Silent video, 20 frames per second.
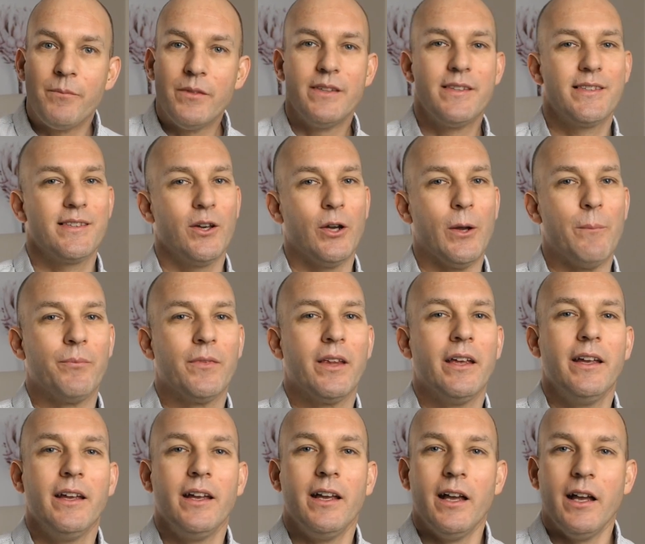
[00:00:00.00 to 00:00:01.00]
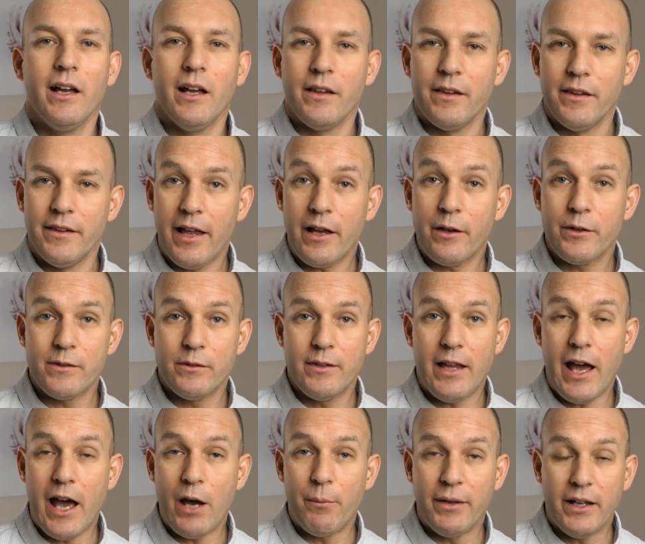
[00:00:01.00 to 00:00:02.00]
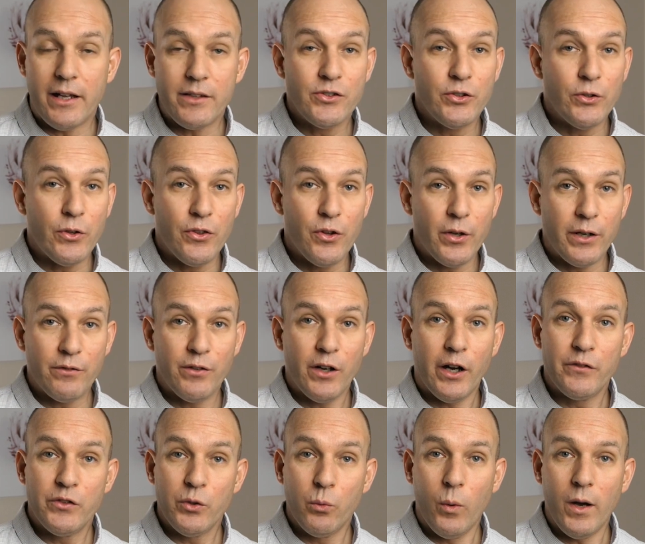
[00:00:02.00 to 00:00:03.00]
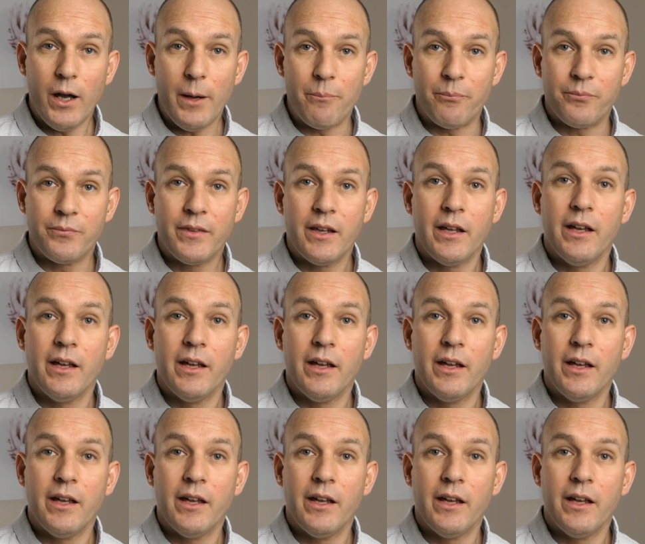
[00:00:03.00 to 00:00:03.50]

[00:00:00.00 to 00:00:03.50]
So that's now how we get 235 to 1.